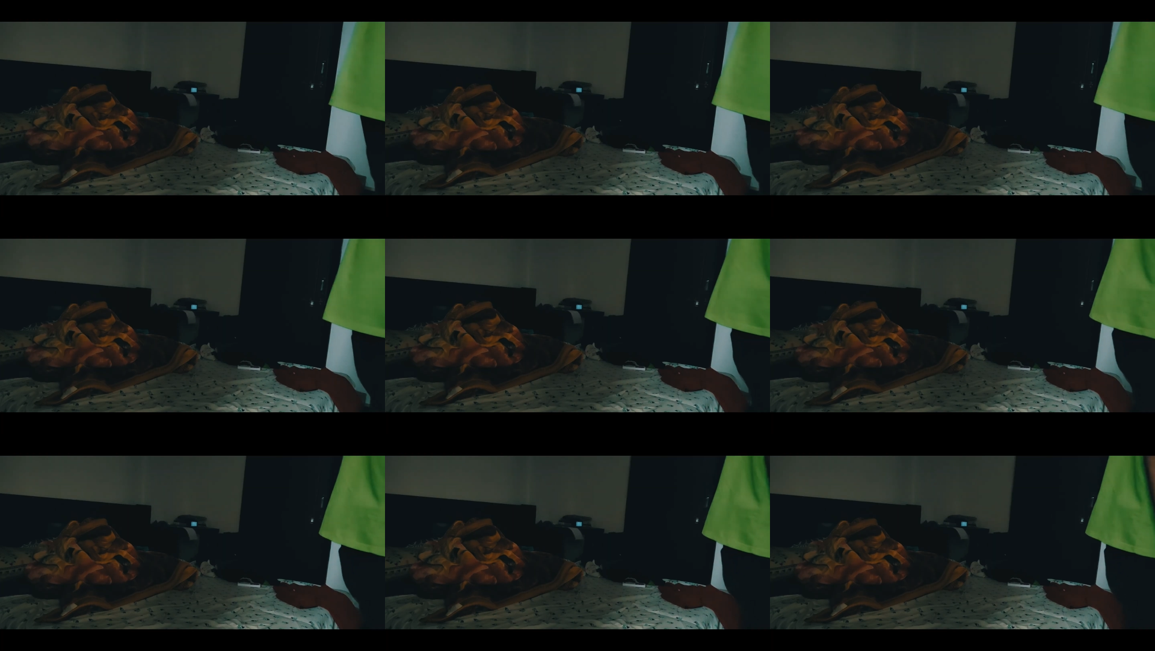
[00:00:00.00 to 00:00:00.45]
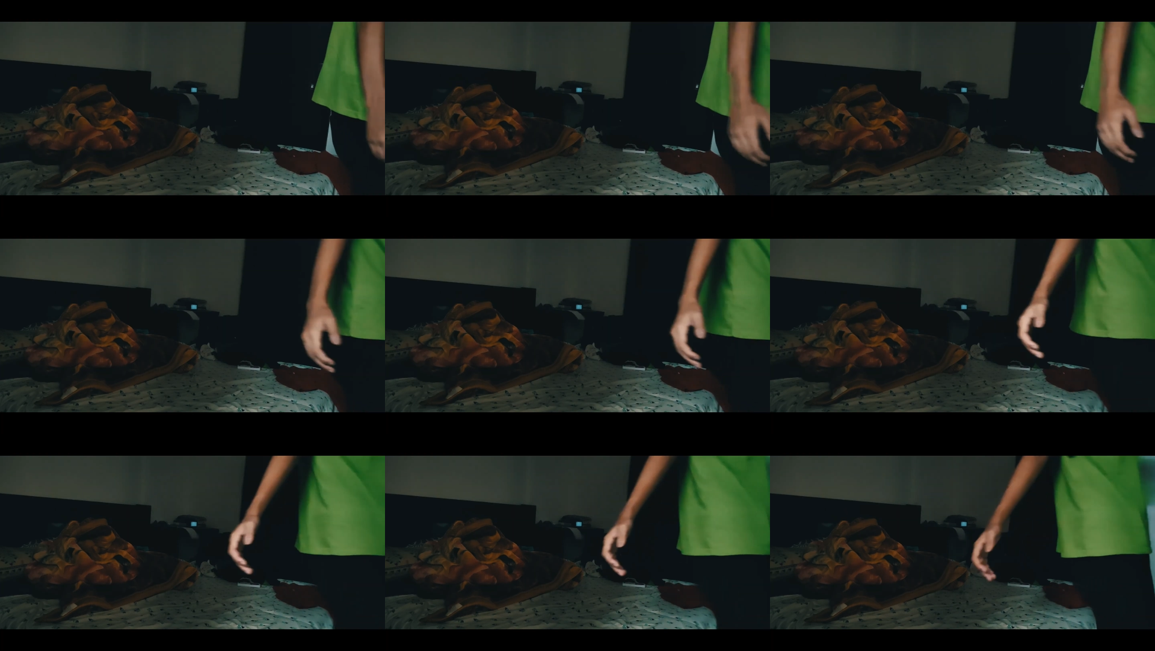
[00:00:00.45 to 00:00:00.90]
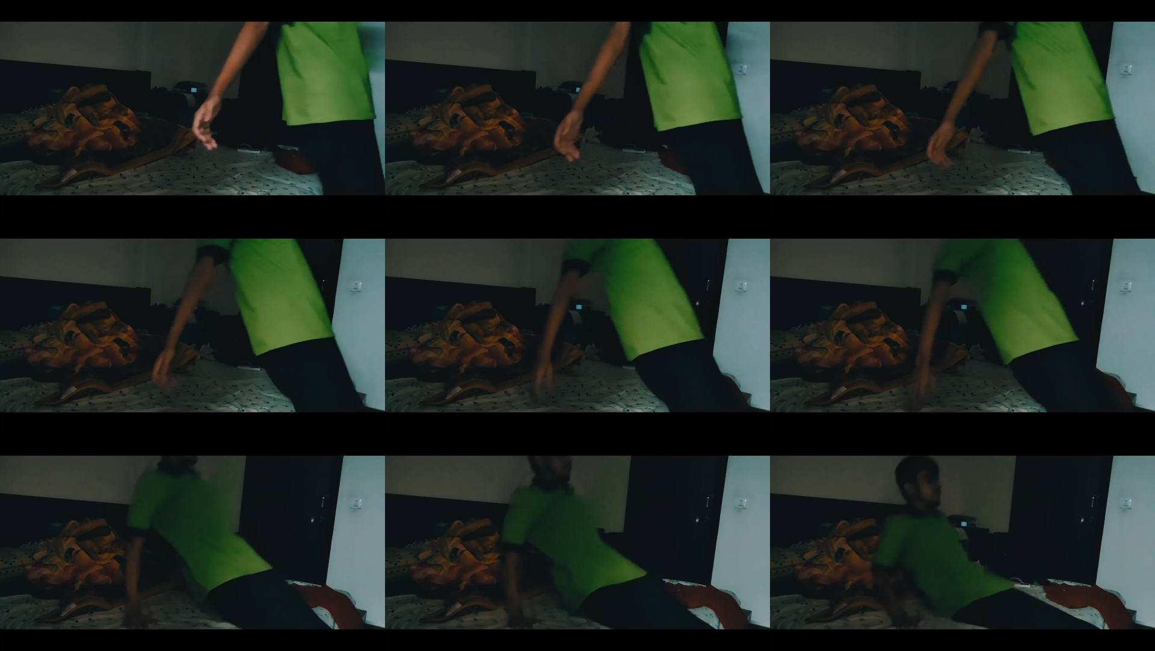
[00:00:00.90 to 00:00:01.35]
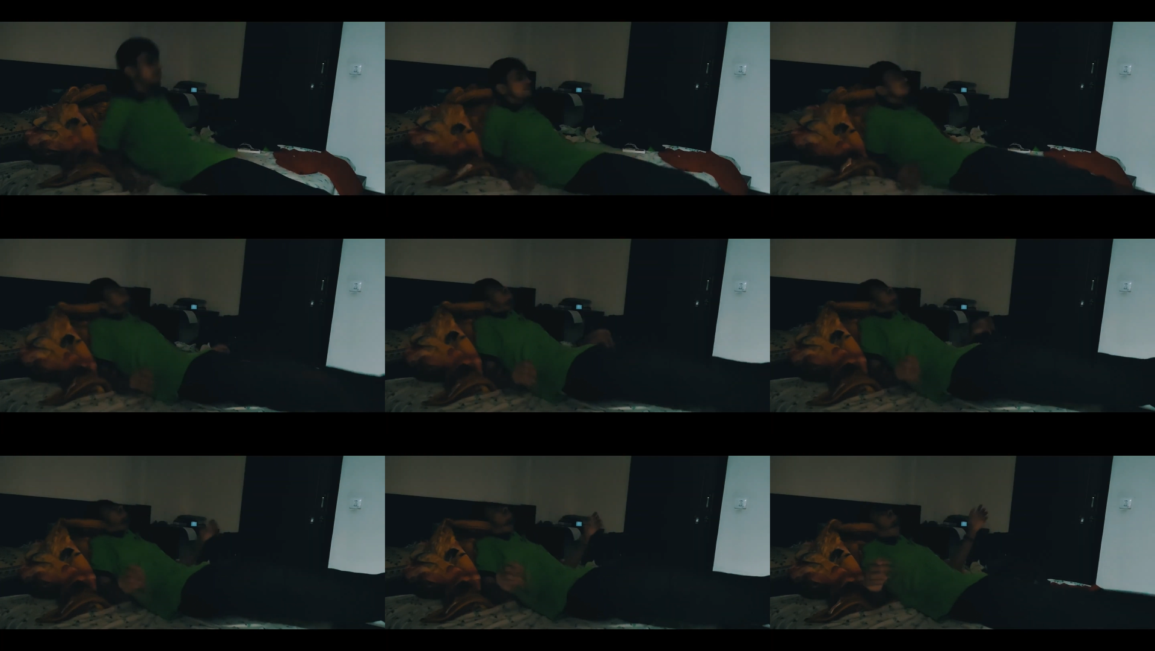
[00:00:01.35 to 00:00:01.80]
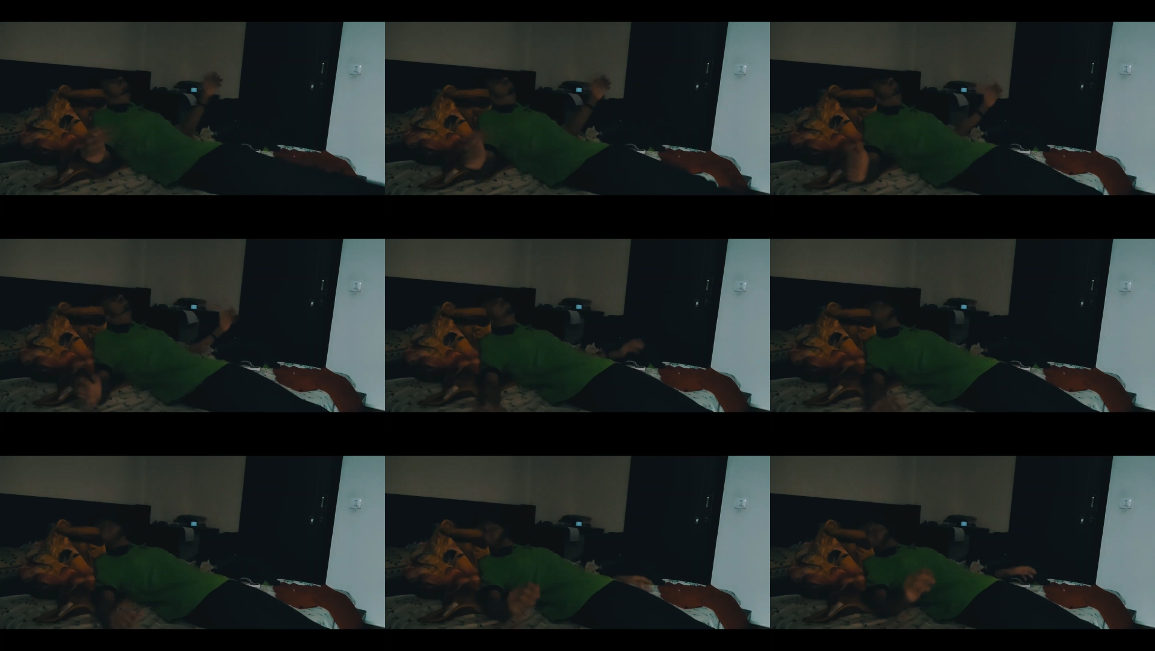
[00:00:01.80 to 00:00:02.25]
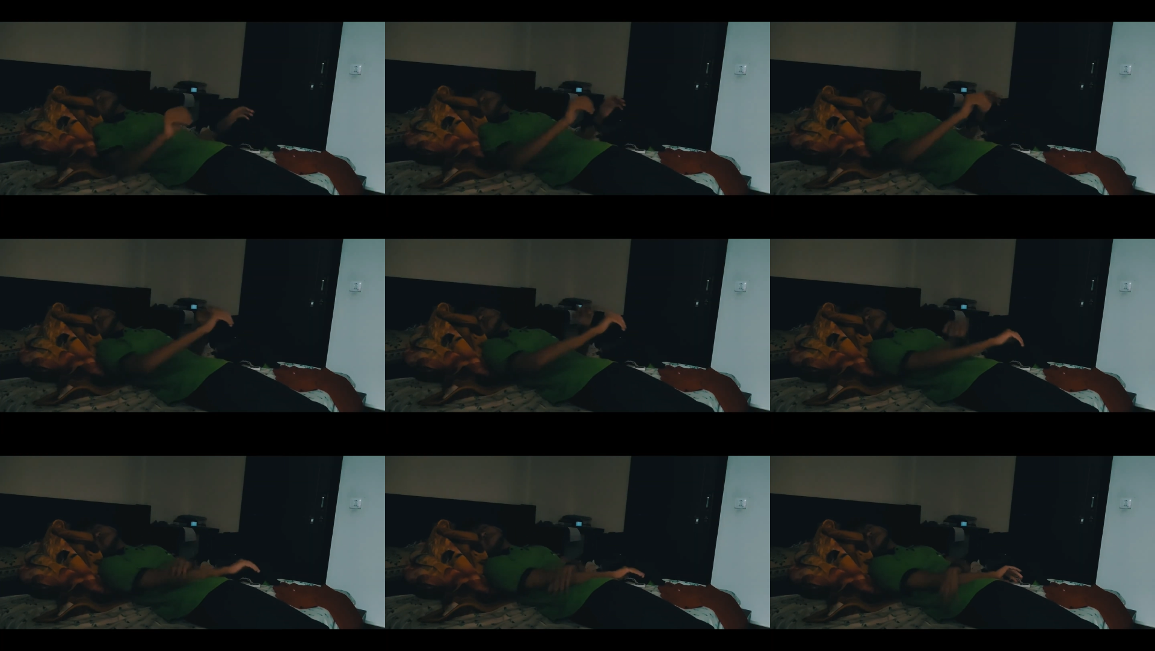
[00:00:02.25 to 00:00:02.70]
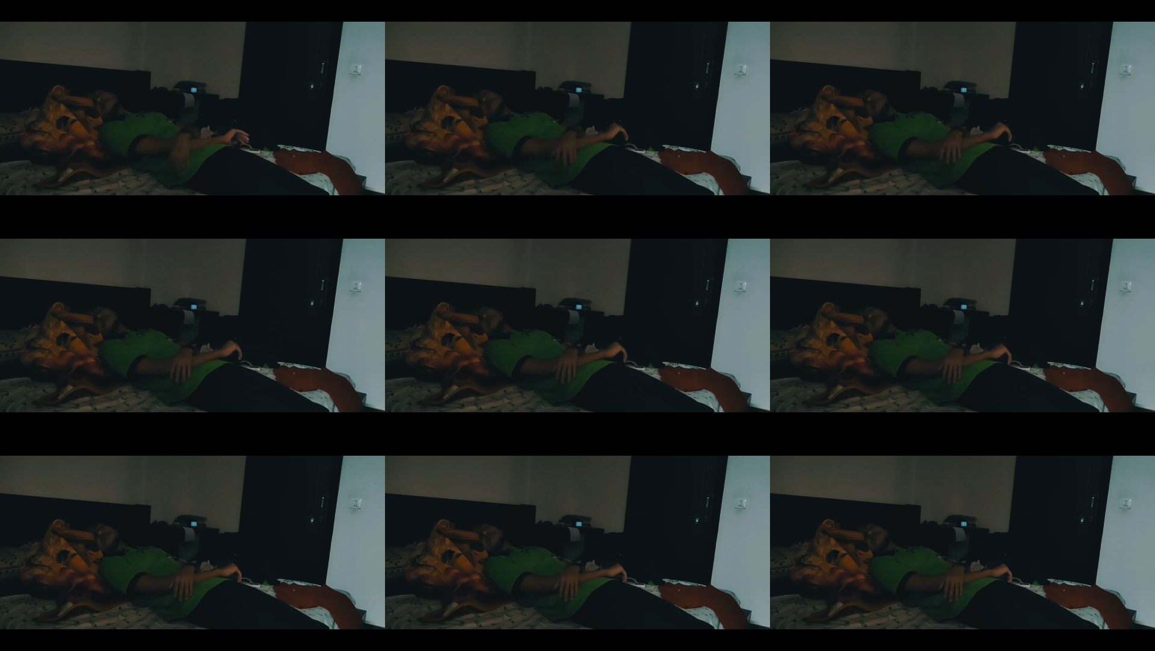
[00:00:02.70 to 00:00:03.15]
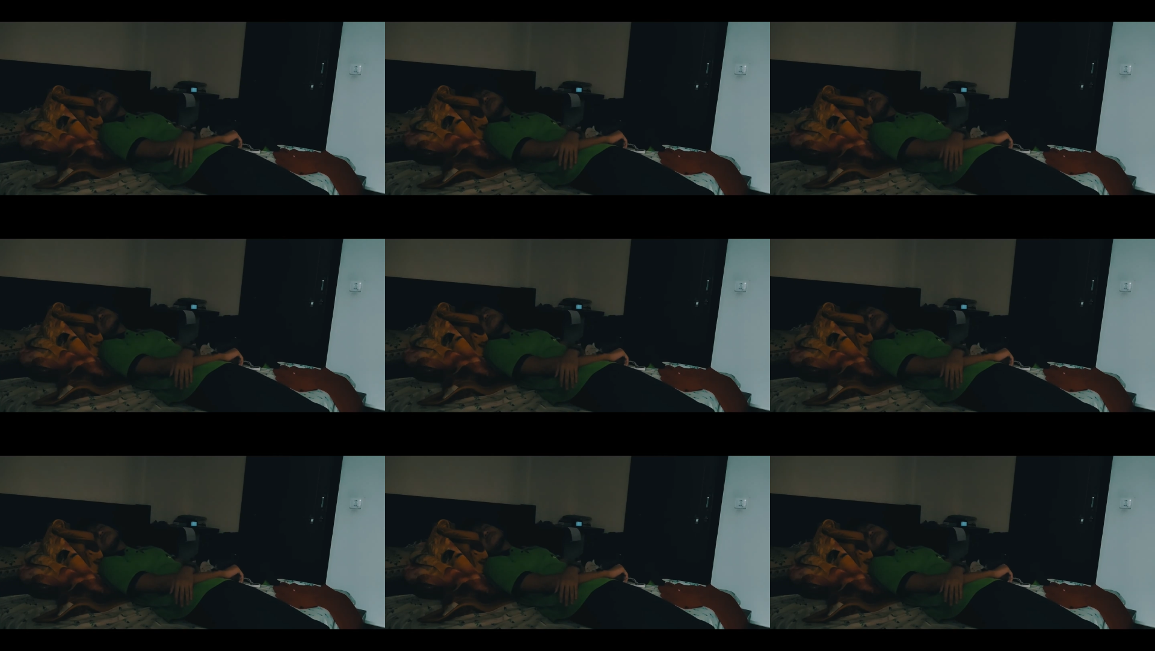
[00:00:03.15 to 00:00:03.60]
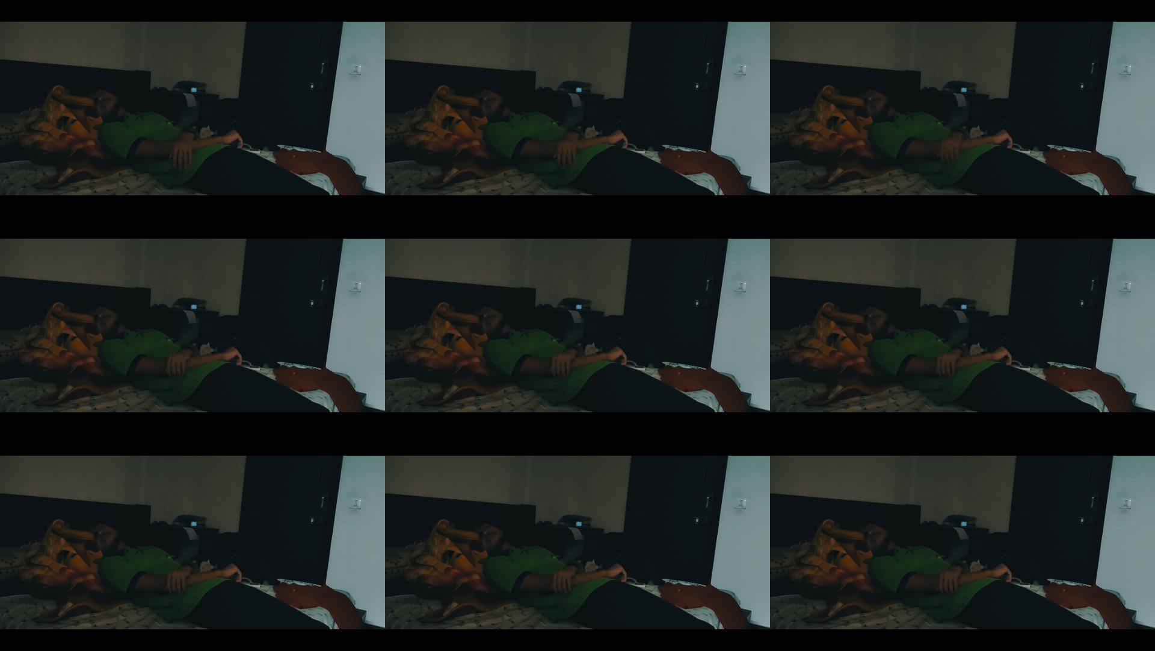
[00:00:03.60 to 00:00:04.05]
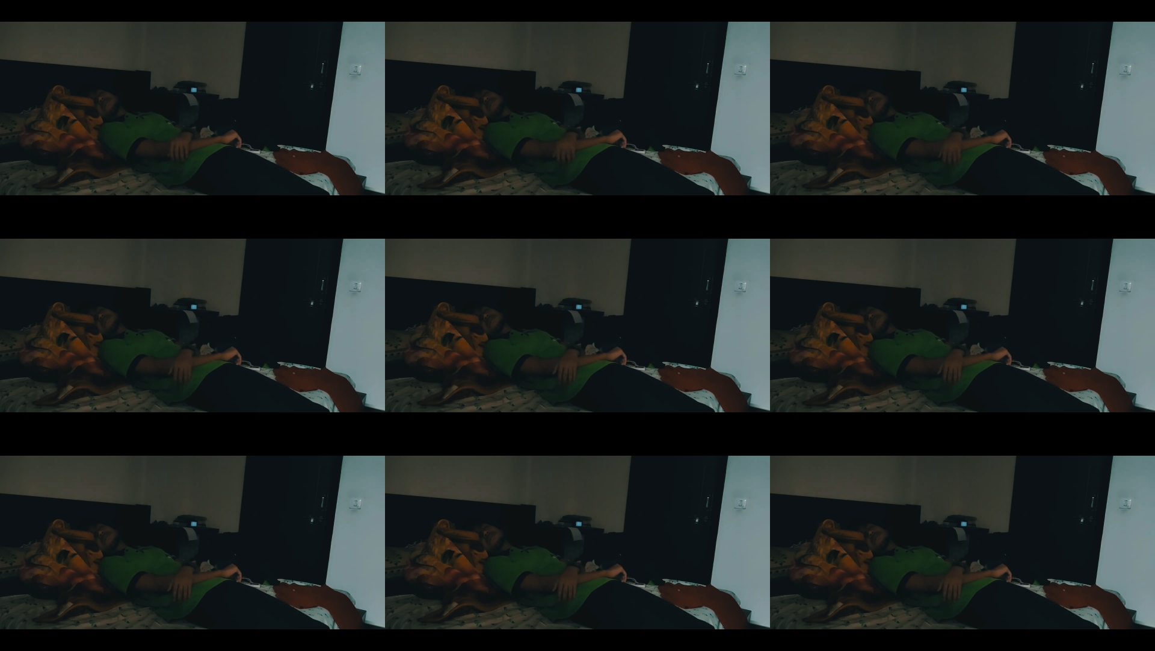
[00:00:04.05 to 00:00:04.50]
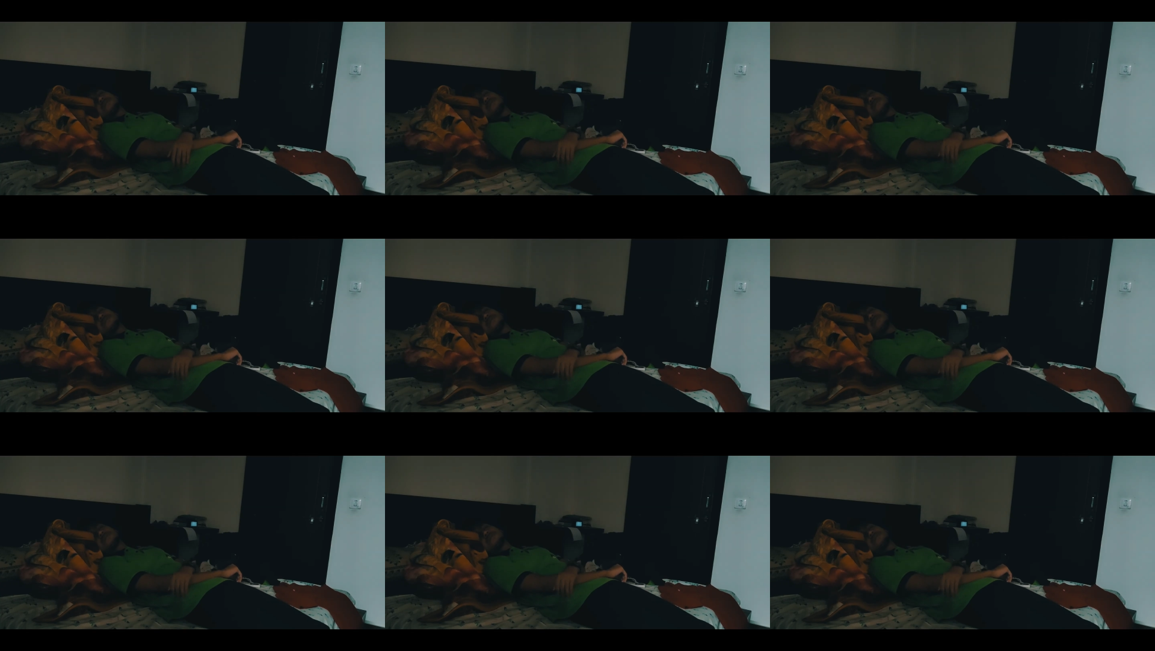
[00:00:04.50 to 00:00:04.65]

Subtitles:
No face is visible, so there are no lips to read.